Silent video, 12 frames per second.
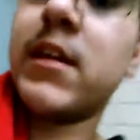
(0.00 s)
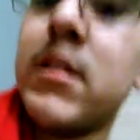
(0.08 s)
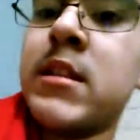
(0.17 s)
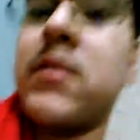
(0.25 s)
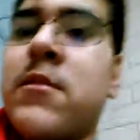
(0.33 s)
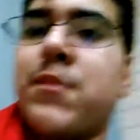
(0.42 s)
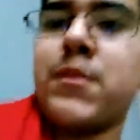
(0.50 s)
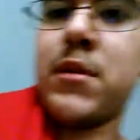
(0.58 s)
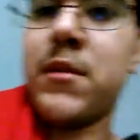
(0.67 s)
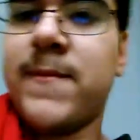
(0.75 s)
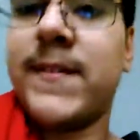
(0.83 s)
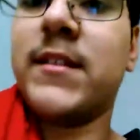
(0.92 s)
last night on
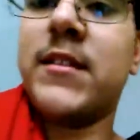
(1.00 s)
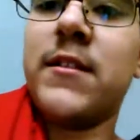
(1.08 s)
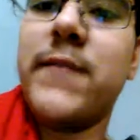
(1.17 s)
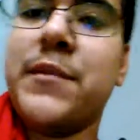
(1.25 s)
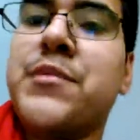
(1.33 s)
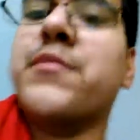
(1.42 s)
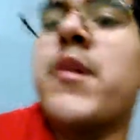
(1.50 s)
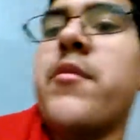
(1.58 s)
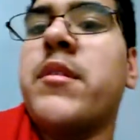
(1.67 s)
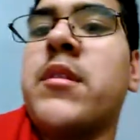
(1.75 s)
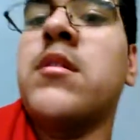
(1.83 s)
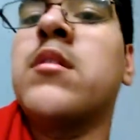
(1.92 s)
Raw but the Ronda
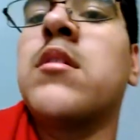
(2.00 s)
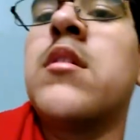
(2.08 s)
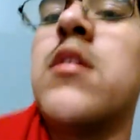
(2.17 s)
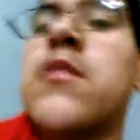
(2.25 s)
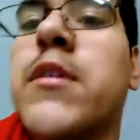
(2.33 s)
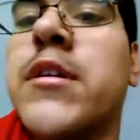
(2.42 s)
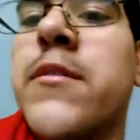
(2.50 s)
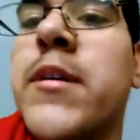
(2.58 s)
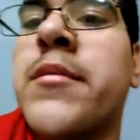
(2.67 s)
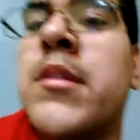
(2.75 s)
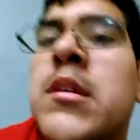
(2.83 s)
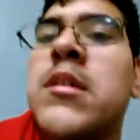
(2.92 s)
Rousey, Ronda
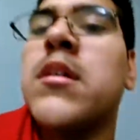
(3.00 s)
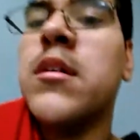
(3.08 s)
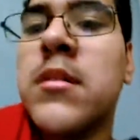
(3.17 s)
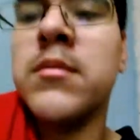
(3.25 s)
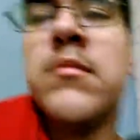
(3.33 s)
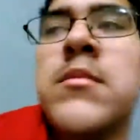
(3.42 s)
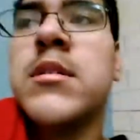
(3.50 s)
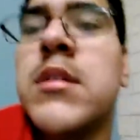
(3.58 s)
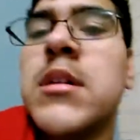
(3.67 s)
Rousey. Um,